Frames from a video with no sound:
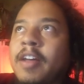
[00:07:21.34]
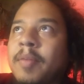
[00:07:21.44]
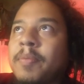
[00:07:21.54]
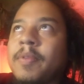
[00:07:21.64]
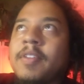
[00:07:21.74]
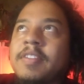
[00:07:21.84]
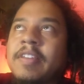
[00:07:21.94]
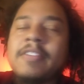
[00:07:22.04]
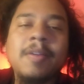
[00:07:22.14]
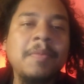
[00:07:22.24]
fucked
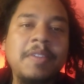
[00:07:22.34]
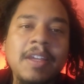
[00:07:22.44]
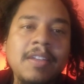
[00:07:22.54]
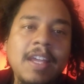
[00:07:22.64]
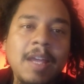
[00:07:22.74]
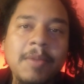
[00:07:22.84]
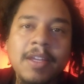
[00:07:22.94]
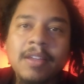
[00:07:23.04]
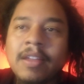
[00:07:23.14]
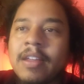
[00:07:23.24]
up systems
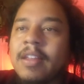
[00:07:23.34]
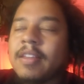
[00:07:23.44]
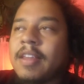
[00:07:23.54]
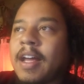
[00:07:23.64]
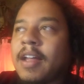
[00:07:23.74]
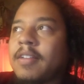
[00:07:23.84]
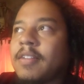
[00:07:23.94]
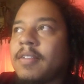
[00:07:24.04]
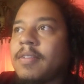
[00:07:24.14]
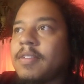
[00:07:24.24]
in gaming
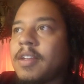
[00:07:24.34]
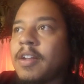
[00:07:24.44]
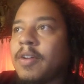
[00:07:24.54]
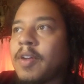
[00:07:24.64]
that